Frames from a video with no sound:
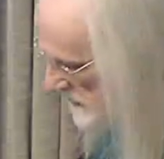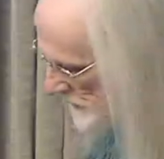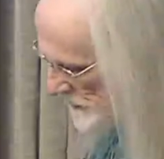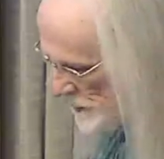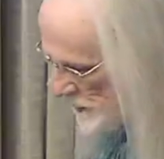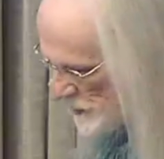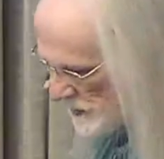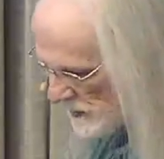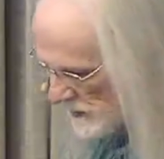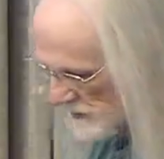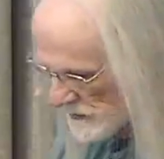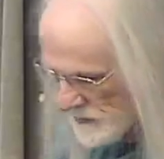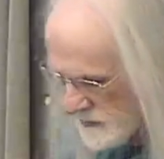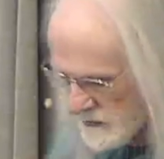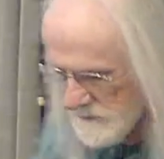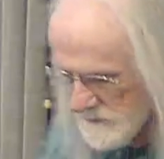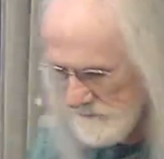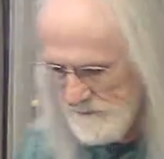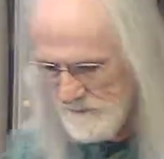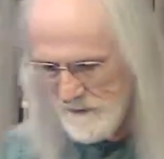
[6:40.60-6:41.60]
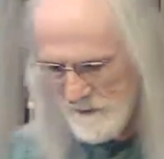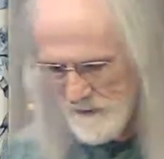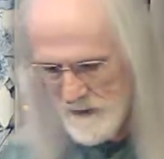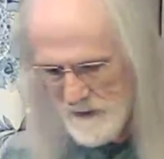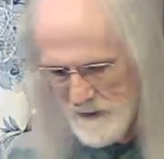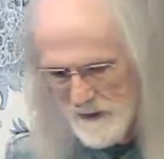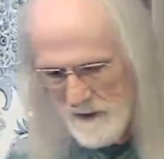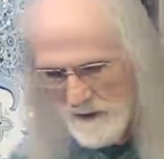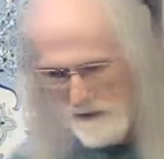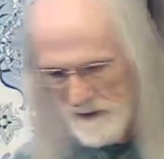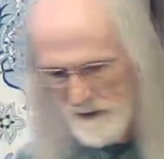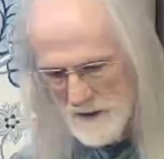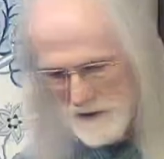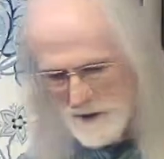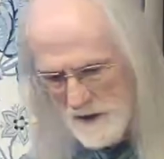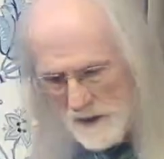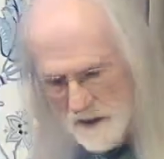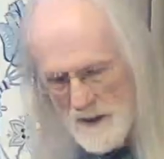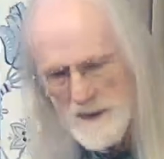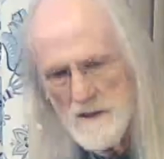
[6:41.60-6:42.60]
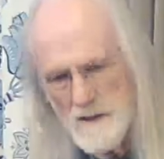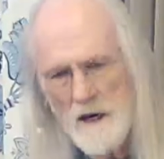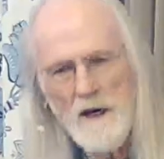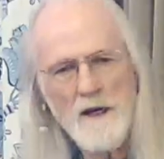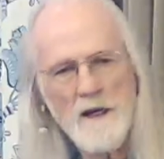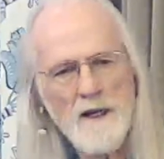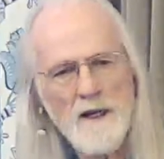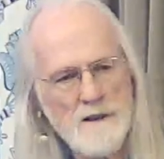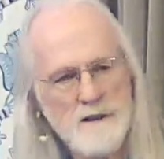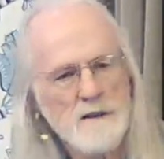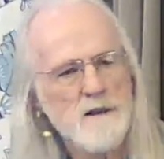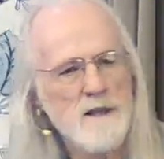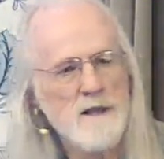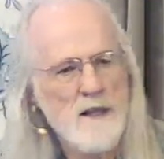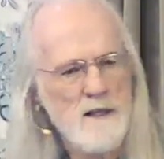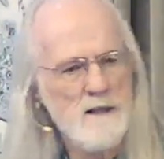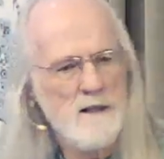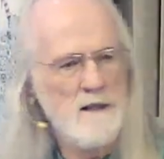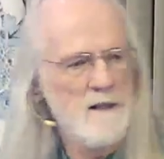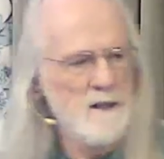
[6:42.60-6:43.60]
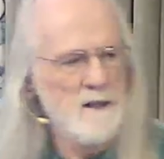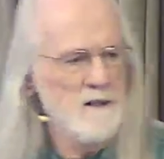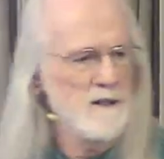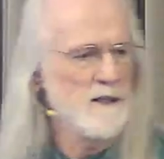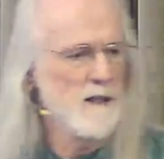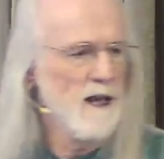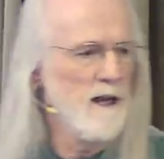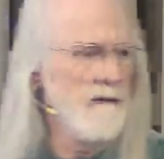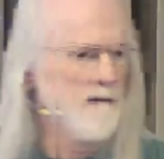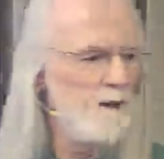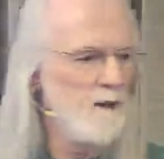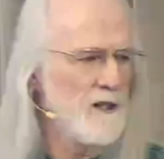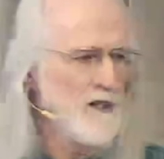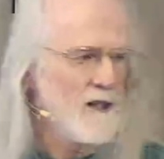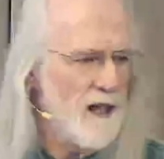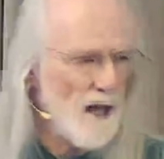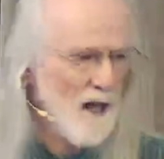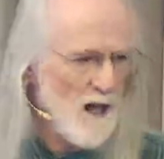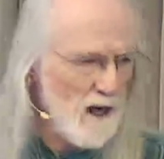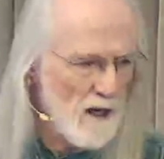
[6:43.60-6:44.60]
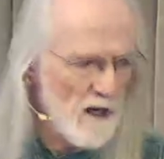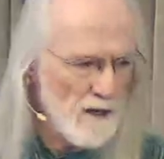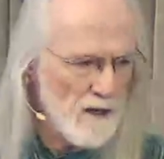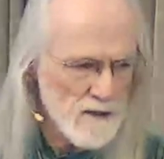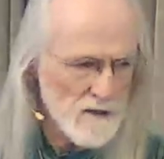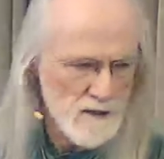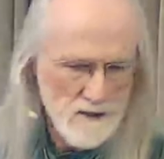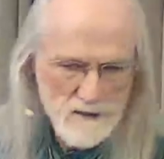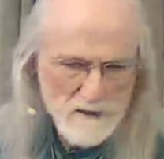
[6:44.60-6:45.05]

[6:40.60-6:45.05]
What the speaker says: the church. So he saw his enslavement as